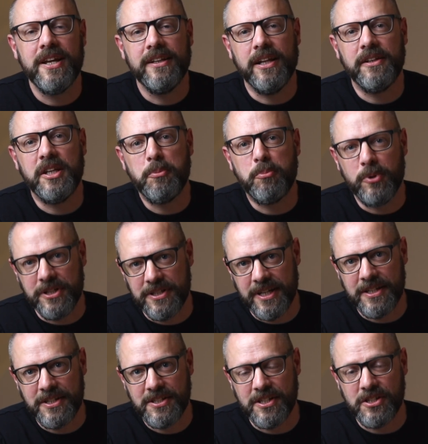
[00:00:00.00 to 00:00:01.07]
that he
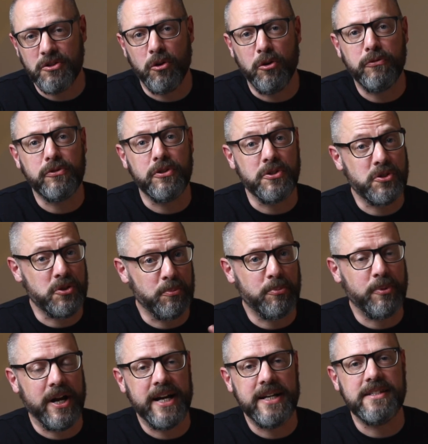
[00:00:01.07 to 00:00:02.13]
presents is often
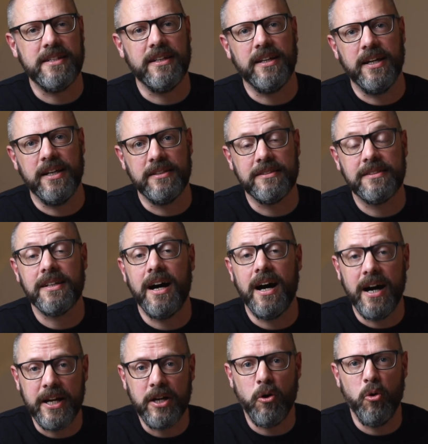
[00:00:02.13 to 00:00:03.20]
surprising and
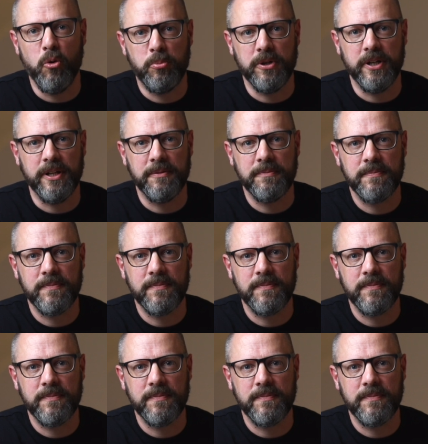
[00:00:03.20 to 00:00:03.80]
eye-opening.